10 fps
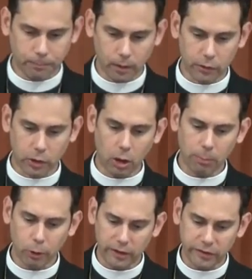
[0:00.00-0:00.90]
The call
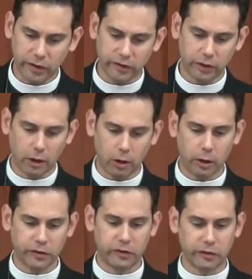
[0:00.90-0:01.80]
process in
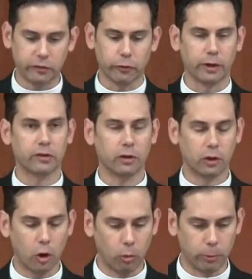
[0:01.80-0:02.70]
Gerhard's district,
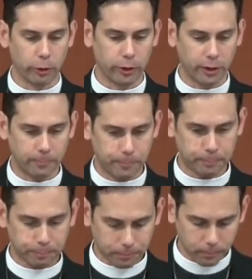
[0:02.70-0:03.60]
Coburg,
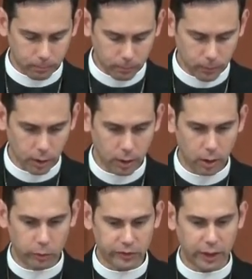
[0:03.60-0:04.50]

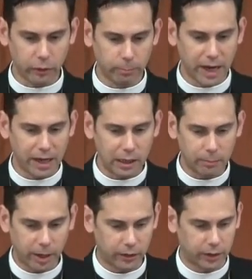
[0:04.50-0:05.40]
was handled mainly
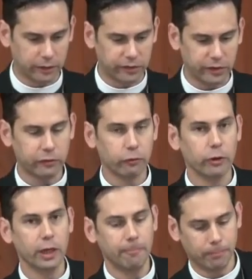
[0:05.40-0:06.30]
by the
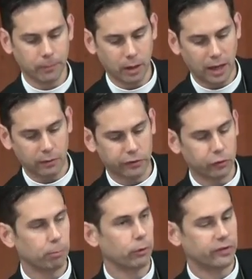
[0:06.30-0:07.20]
consistory and the
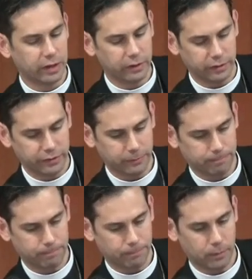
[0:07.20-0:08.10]
superintendent.
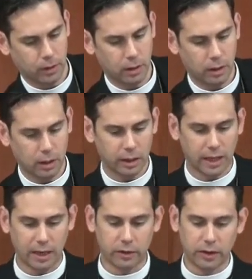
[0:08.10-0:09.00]

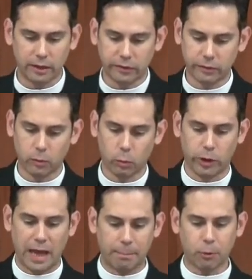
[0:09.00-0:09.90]
Candidates were
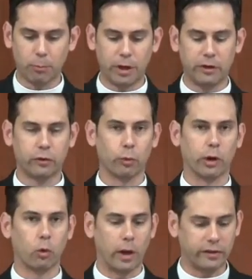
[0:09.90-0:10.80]
not permitted to
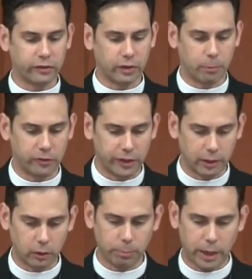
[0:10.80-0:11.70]
request a
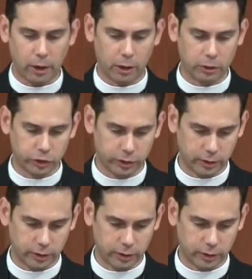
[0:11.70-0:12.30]
particular parish,